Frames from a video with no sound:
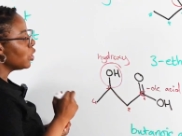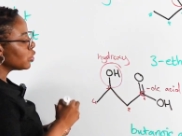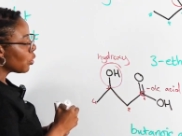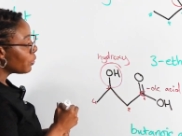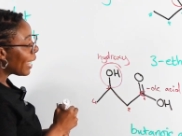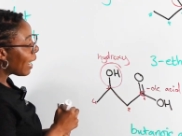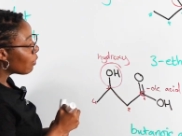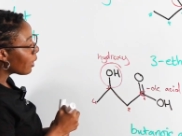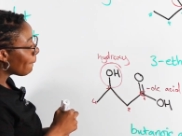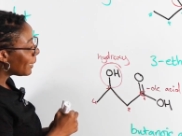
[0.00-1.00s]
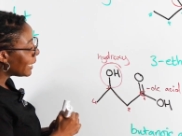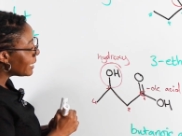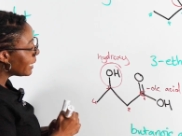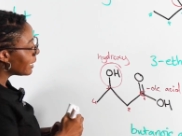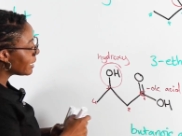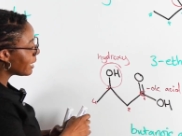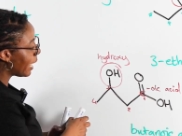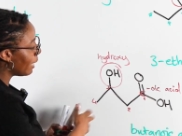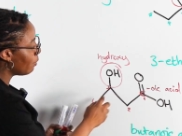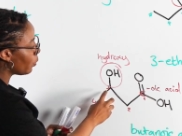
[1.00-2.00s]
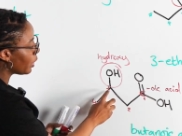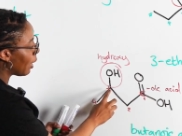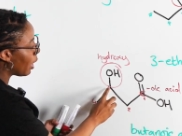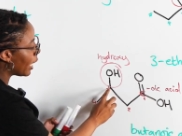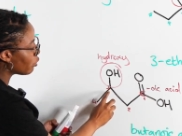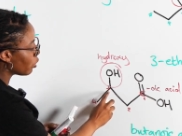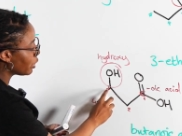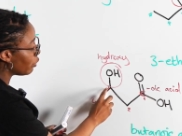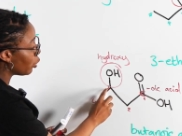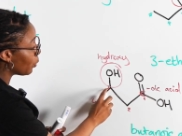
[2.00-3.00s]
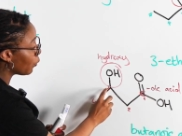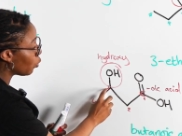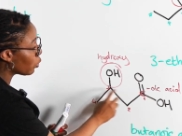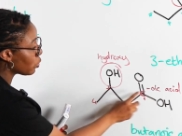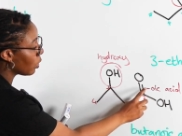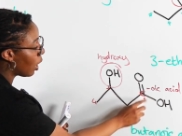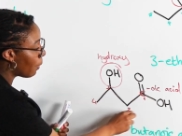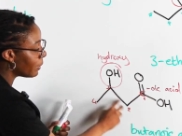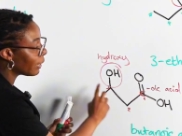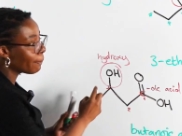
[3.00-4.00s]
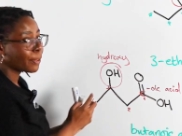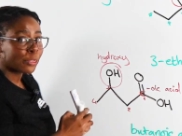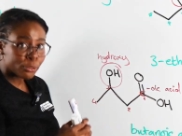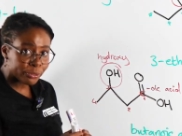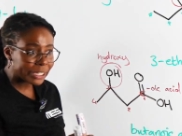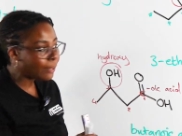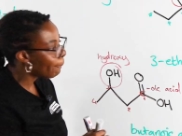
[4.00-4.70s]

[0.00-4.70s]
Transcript: So now, completing this name with our hydroxy group, of course, on carbon number 3,